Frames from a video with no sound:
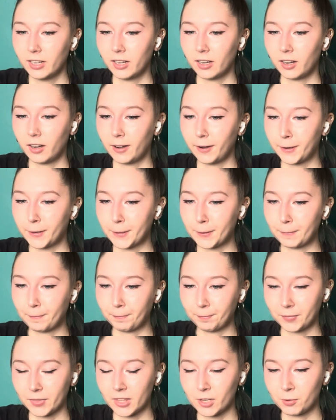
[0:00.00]
And
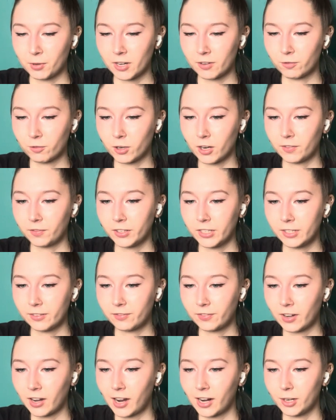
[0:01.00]
then we have roughly
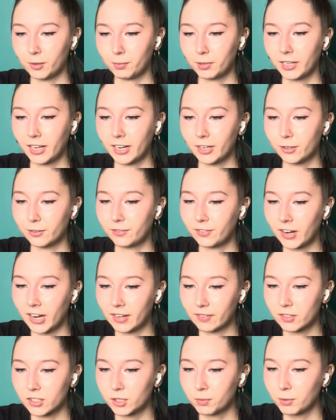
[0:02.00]
define and plan out 5
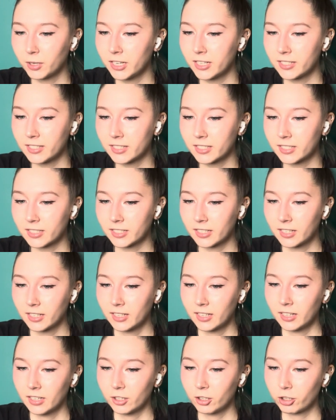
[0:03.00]
sprints,
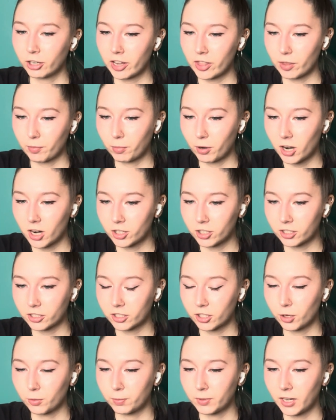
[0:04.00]
create the project
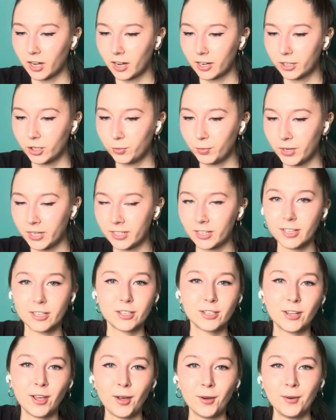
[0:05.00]
scope document.
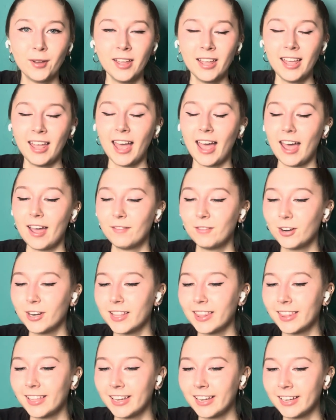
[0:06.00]
So
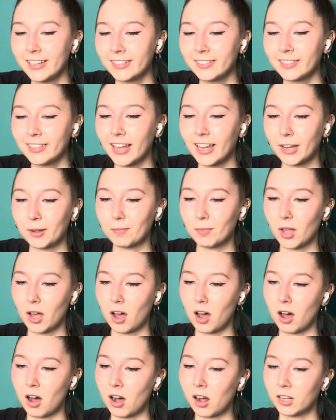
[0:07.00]
everything, like
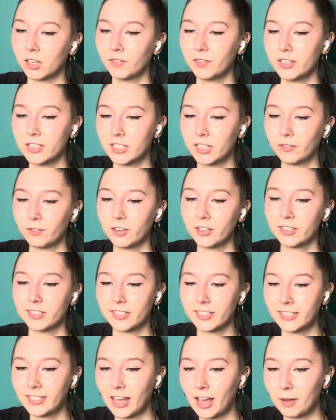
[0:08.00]
all of these different
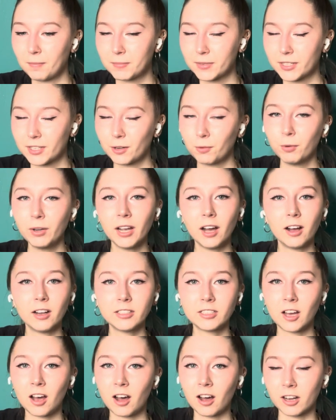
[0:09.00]
steps, we all
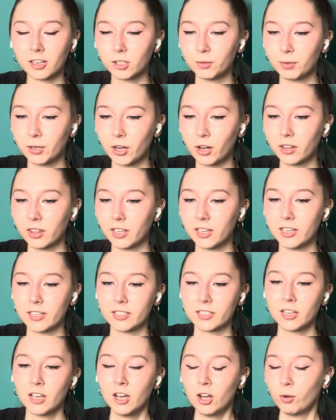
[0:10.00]
talked about this.